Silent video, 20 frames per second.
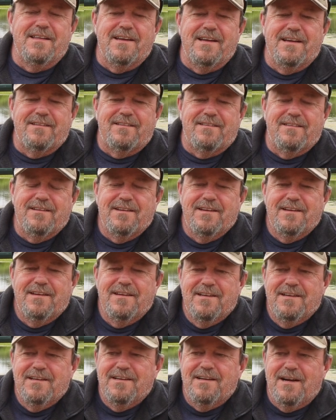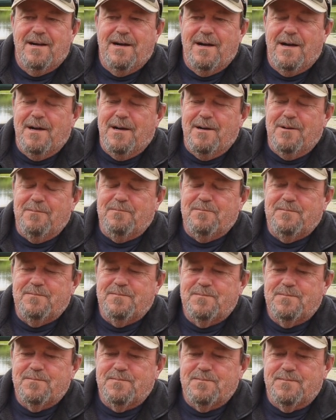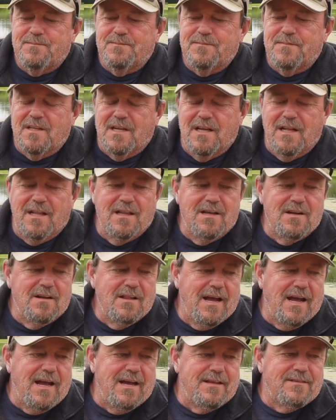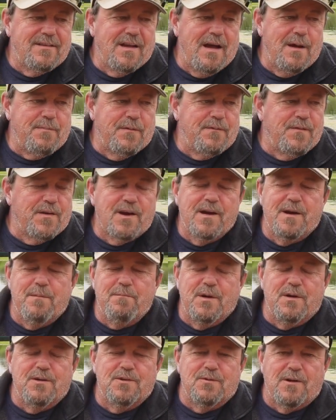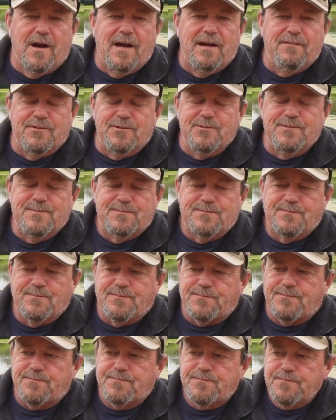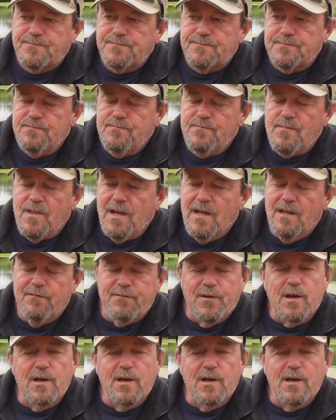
this a little heads up if you're going to build a rifle. If you're